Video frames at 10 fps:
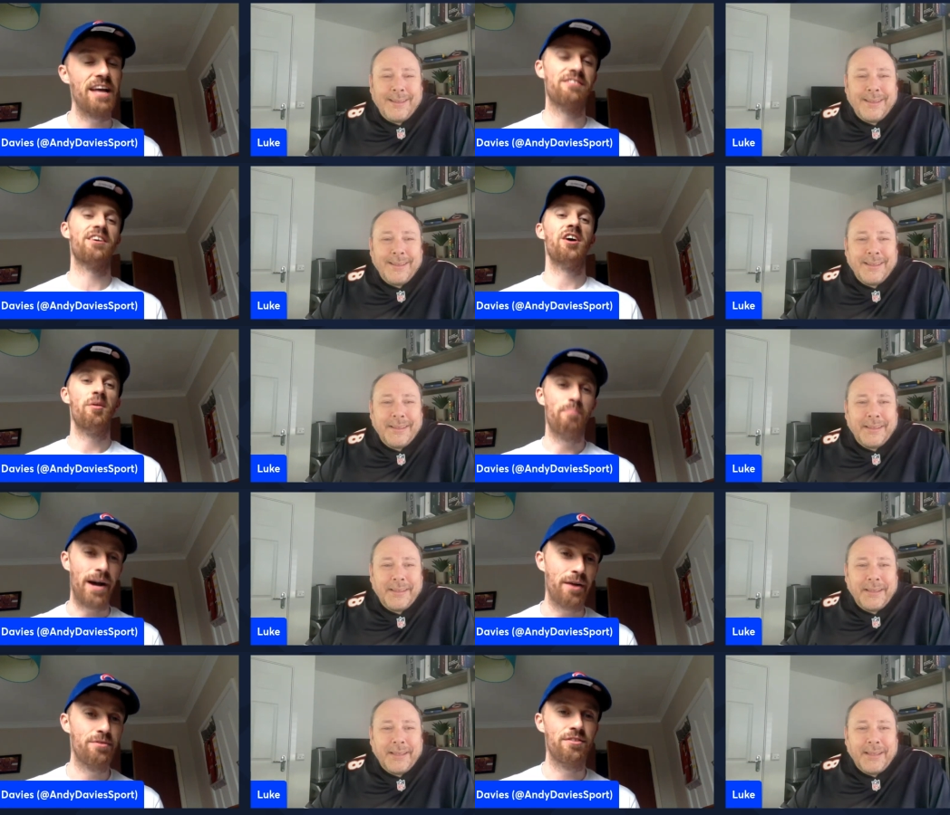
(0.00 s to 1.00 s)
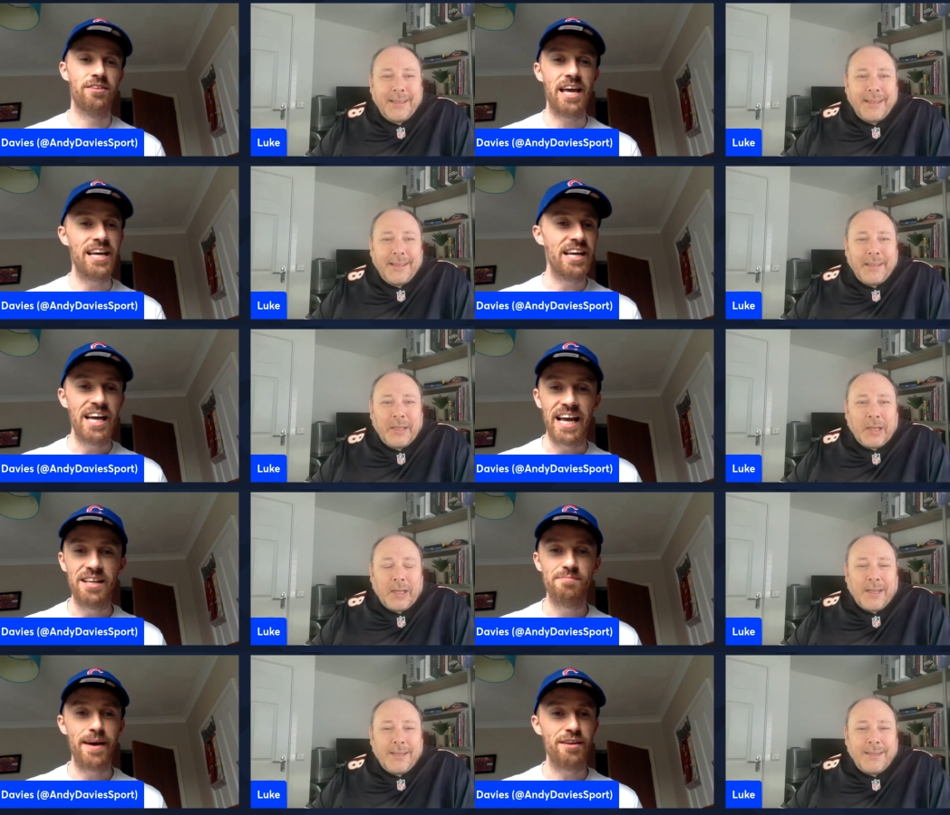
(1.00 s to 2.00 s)
Speaker 1: guest back with us today
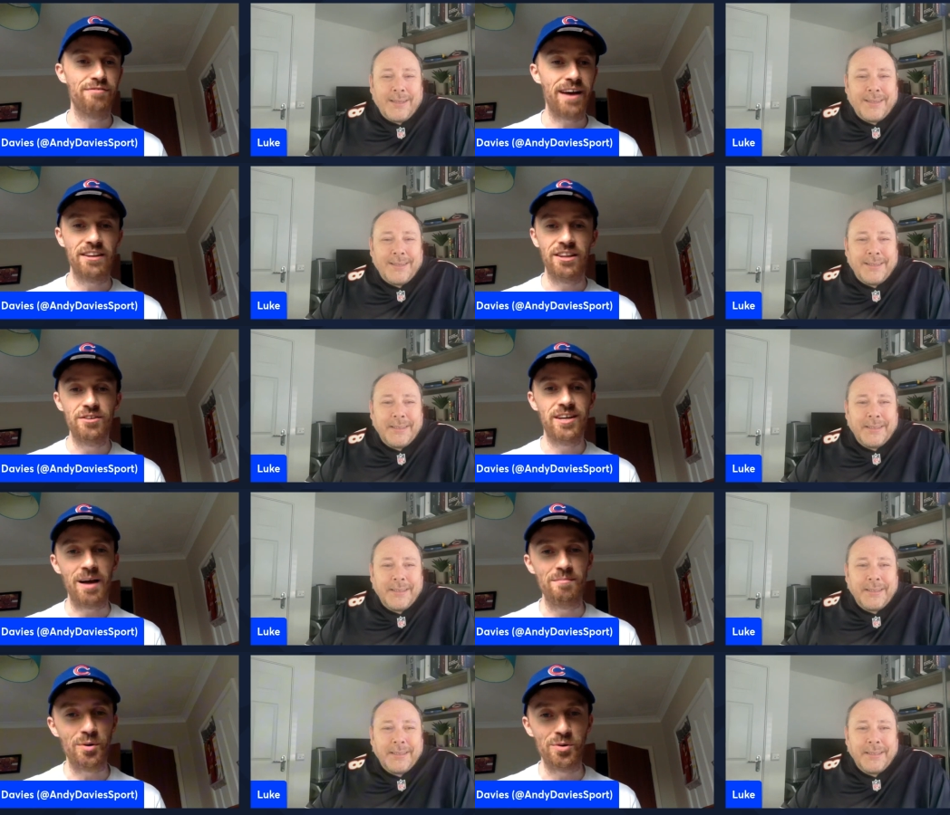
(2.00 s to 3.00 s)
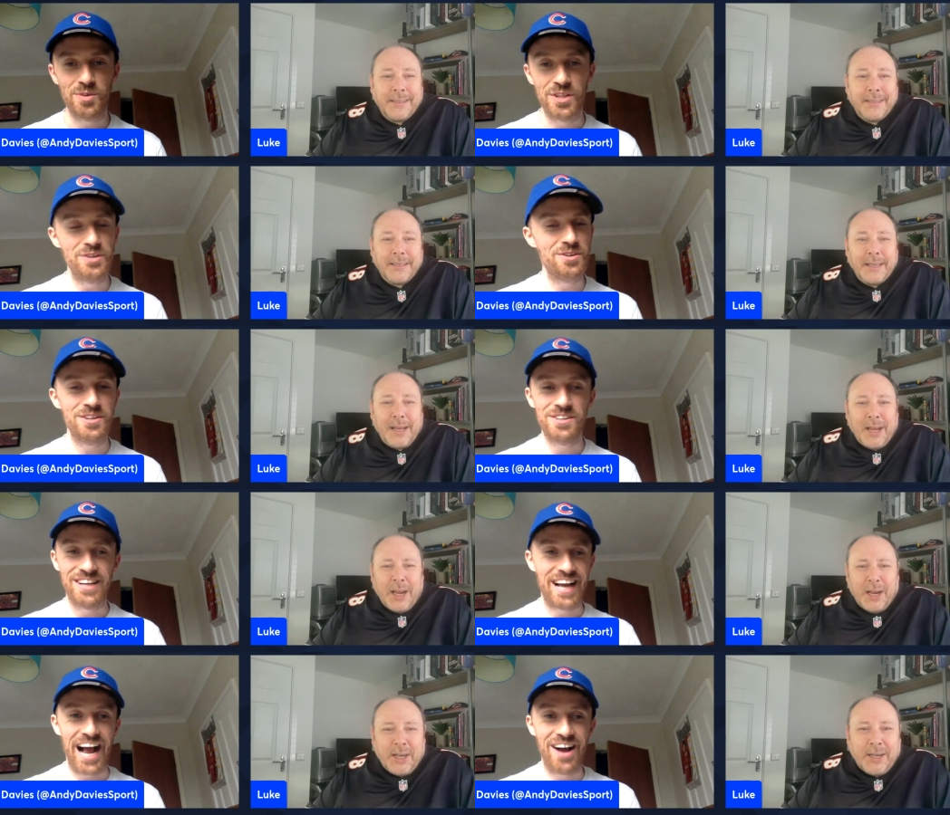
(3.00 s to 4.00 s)
is Bears fan Luke Campbell. Luke,
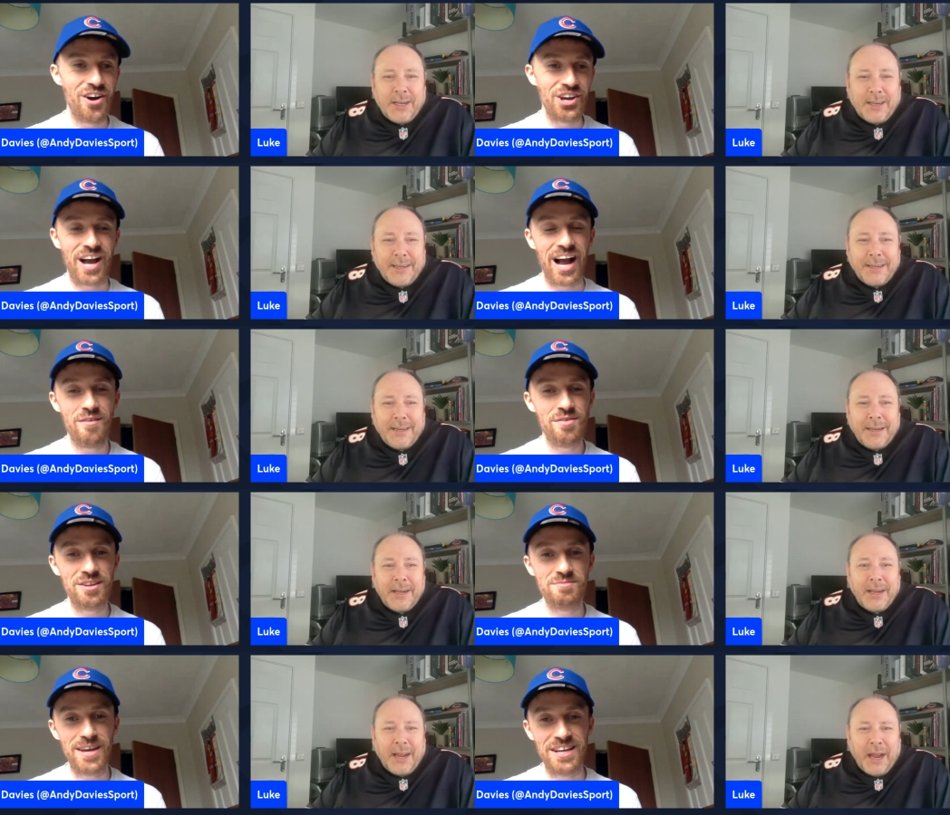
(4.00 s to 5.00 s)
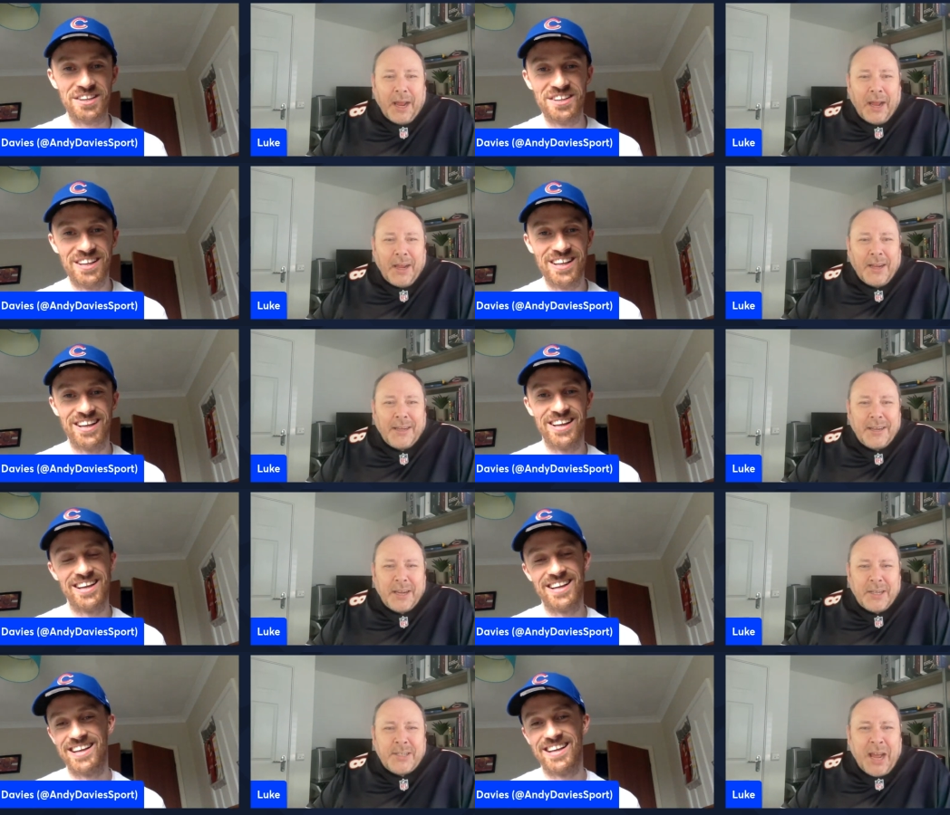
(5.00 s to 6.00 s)
how are you? How have things been?
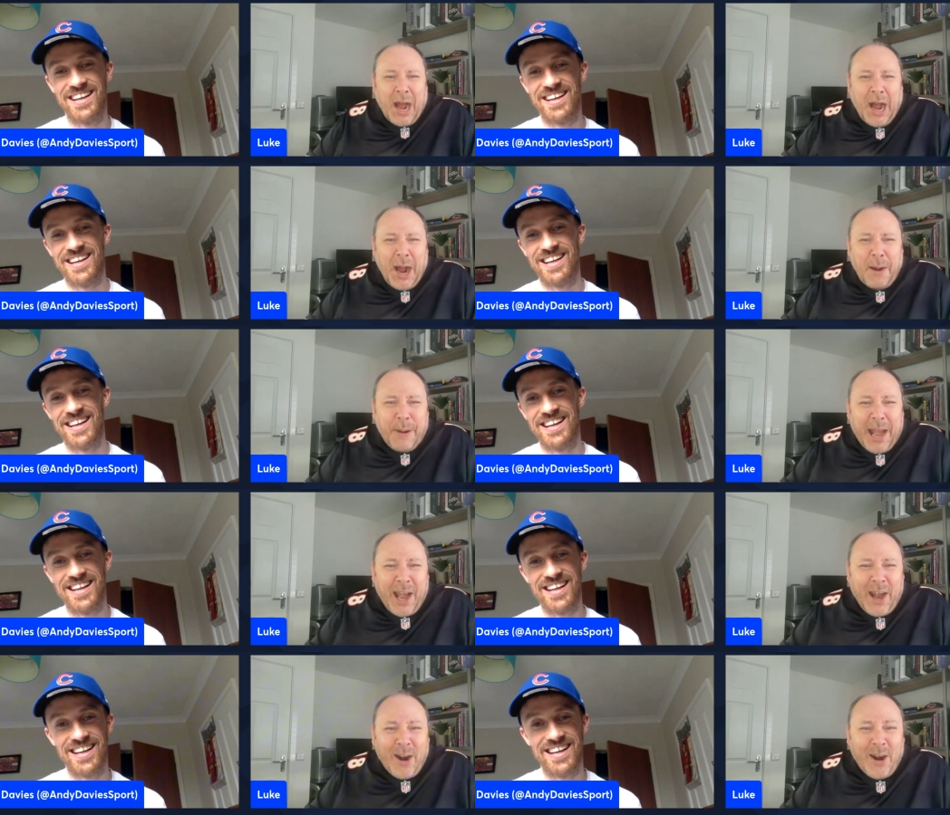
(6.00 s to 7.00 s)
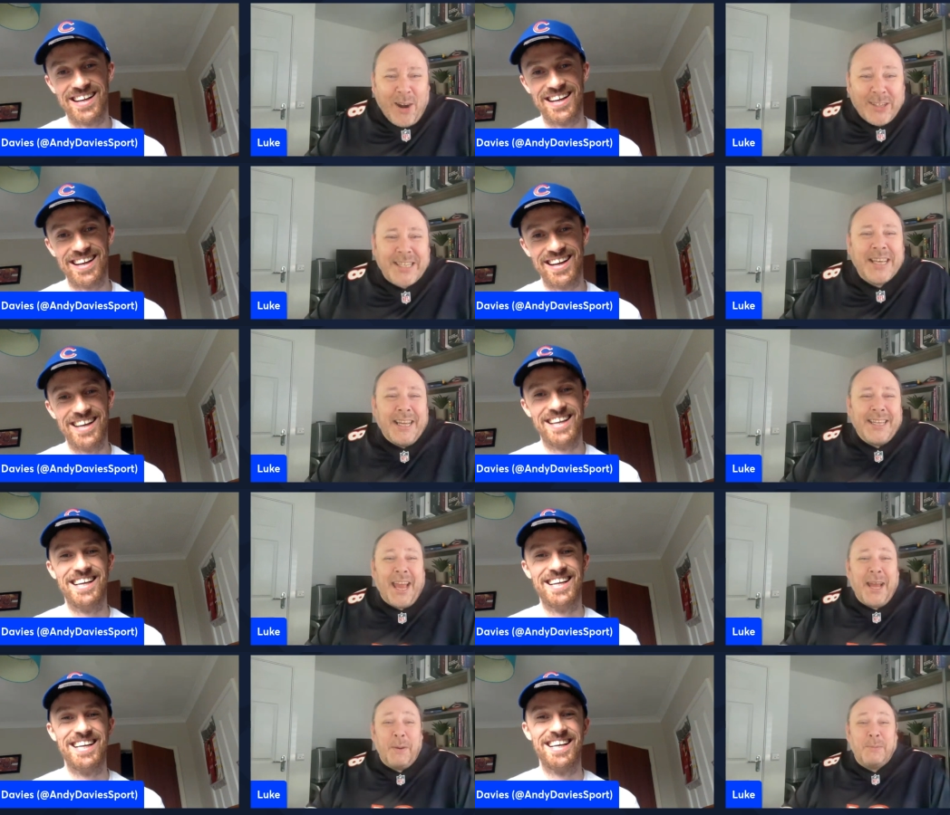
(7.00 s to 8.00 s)
Speaker 2: Da Bears.
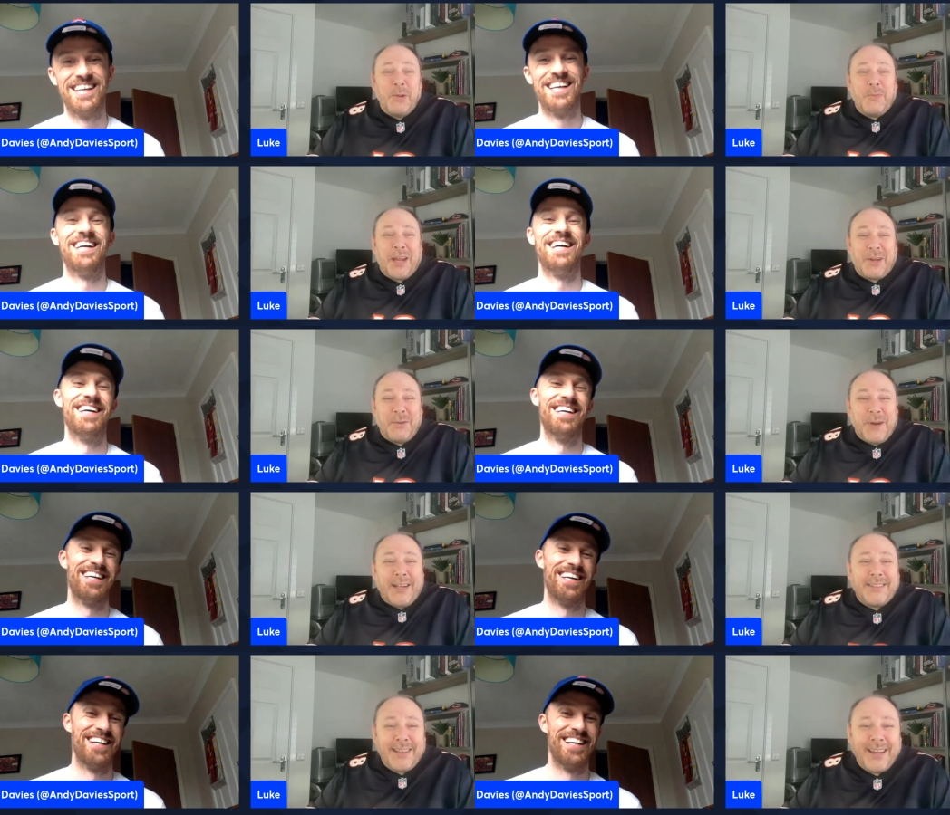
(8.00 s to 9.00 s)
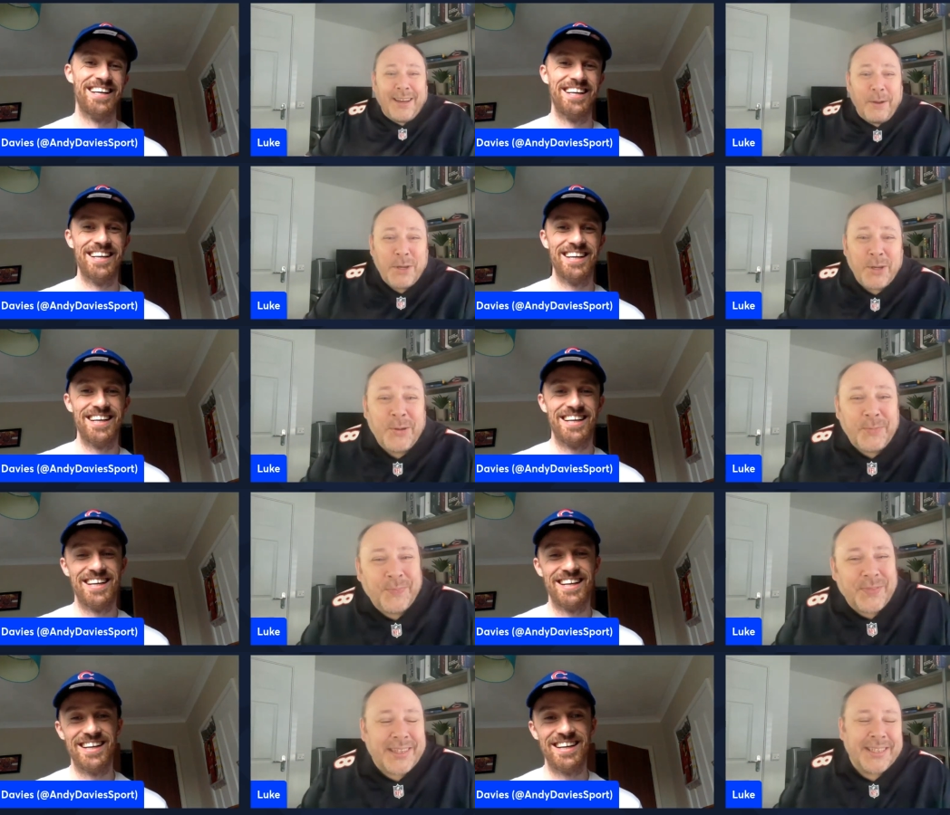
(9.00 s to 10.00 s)
Yeah, no, I'm doing pretty good, man. Yeah, how are you?
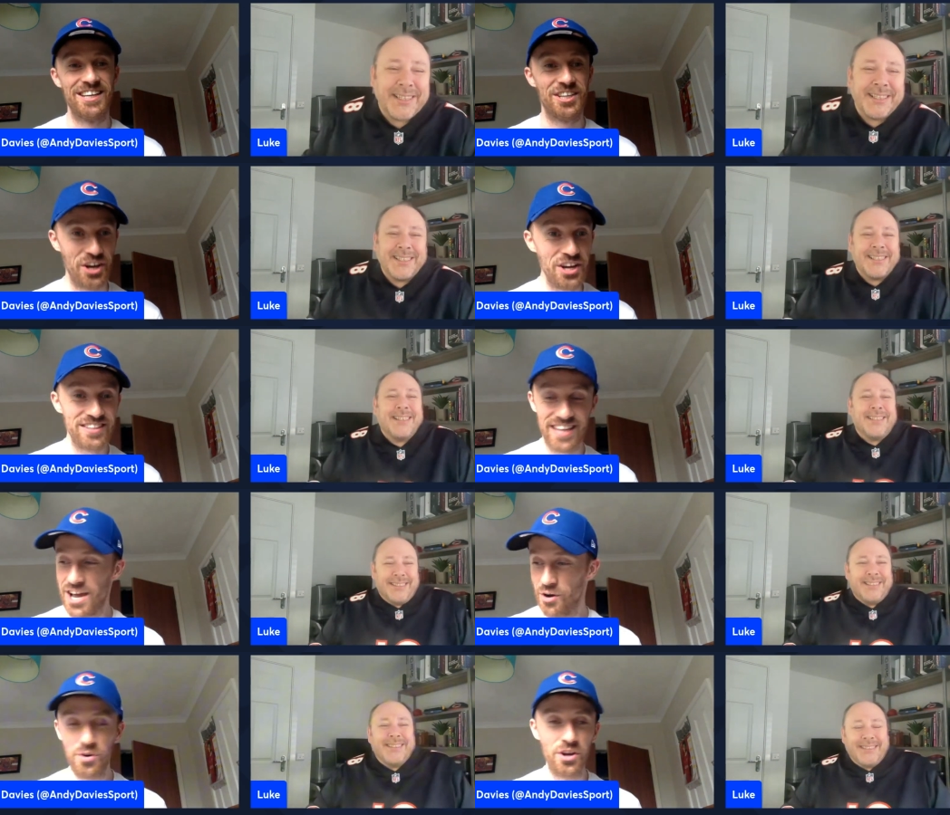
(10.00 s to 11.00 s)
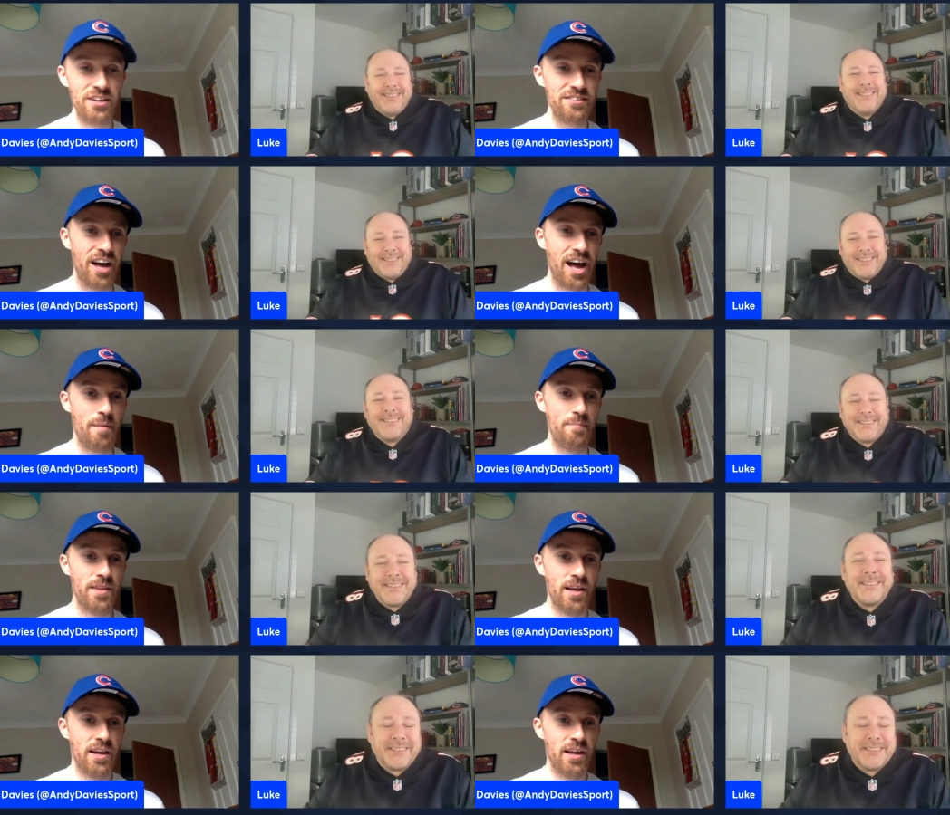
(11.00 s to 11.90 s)
Speaker 1: Good, yeah, all good. Um,